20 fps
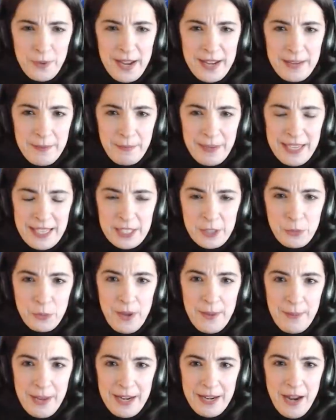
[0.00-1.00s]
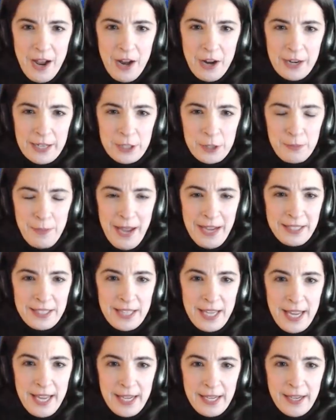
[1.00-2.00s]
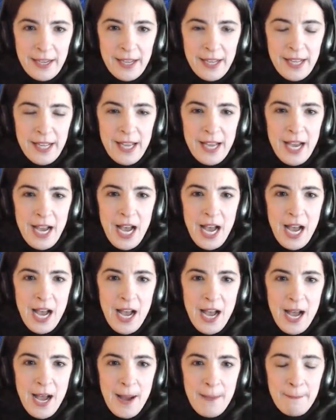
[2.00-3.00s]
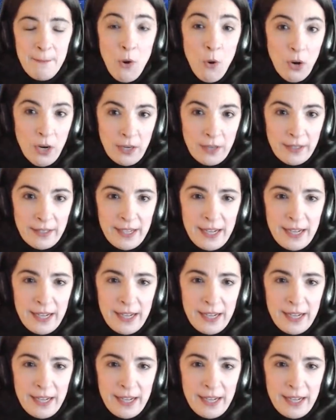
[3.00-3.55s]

rate because women are expecting uh, more.